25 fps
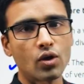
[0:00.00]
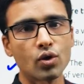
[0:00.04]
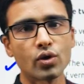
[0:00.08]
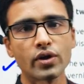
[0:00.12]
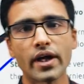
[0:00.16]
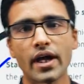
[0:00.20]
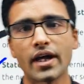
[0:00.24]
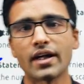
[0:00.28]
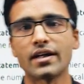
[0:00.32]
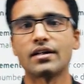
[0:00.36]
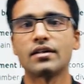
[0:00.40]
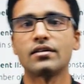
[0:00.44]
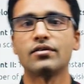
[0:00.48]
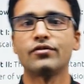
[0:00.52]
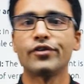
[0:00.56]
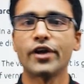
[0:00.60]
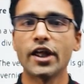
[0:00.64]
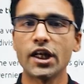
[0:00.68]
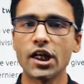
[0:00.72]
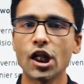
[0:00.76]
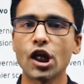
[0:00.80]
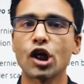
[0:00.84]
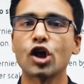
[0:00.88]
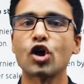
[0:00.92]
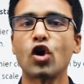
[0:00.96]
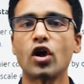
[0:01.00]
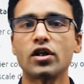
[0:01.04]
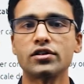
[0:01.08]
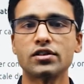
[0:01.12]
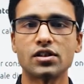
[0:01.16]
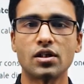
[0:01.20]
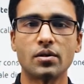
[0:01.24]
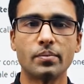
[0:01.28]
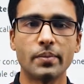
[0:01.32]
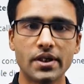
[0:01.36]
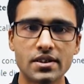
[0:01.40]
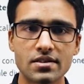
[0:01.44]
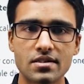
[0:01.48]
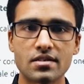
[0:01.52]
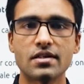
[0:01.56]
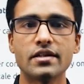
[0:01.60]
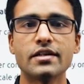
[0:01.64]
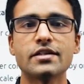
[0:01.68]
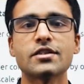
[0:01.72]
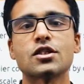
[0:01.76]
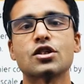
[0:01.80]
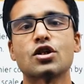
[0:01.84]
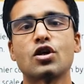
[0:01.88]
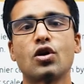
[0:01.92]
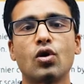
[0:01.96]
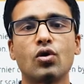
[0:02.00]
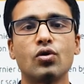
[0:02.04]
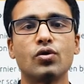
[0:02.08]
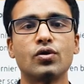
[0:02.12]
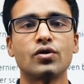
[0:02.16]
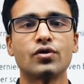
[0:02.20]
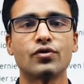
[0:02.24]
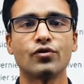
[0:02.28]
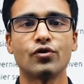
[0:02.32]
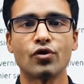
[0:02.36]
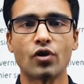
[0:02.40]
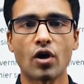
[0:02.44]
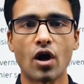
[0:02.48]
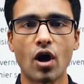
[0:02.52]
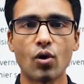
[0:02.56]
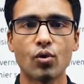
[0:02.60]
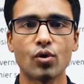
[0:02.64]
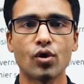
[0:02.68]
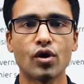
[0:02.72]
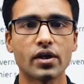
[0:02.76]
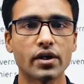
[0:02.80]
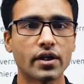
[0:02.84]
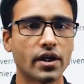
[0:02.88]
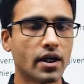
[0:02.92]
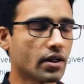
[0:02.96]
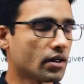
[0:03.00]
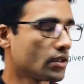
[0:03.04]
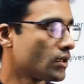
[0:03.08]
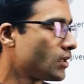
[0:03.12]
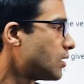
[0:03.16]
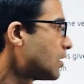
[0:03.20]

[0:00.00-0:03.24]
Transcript: to get vernier constant means least count, how you will get?